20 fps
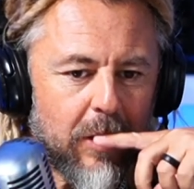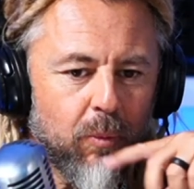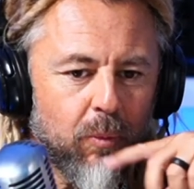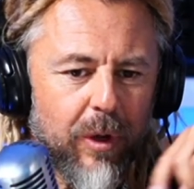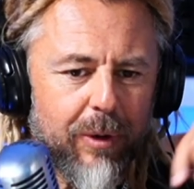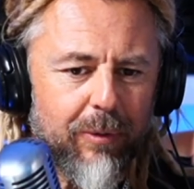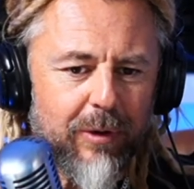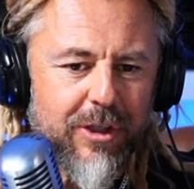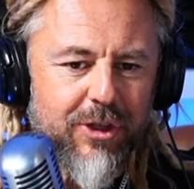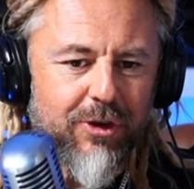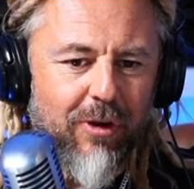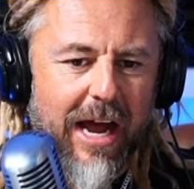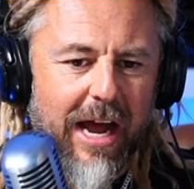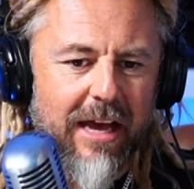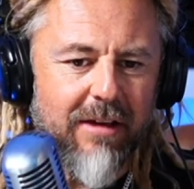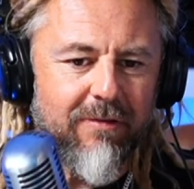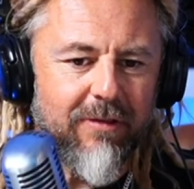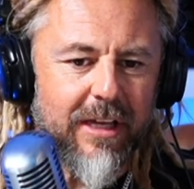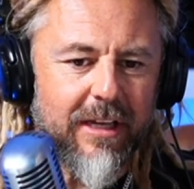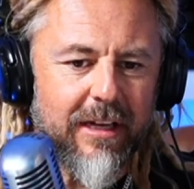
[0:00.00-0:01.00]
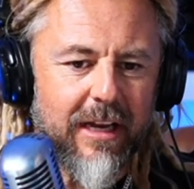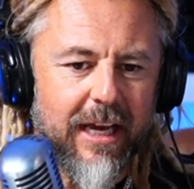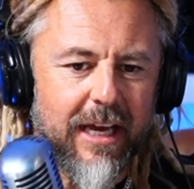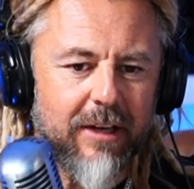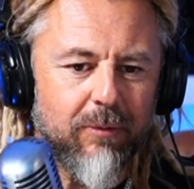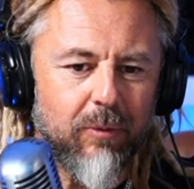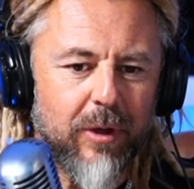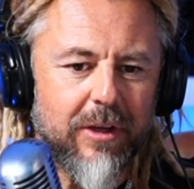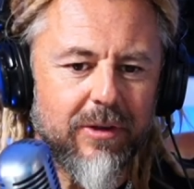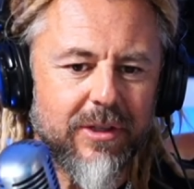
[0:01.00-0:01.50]
we were driving,
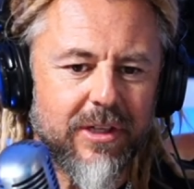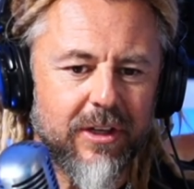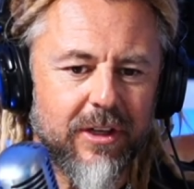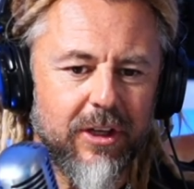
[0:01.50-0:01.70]
and we used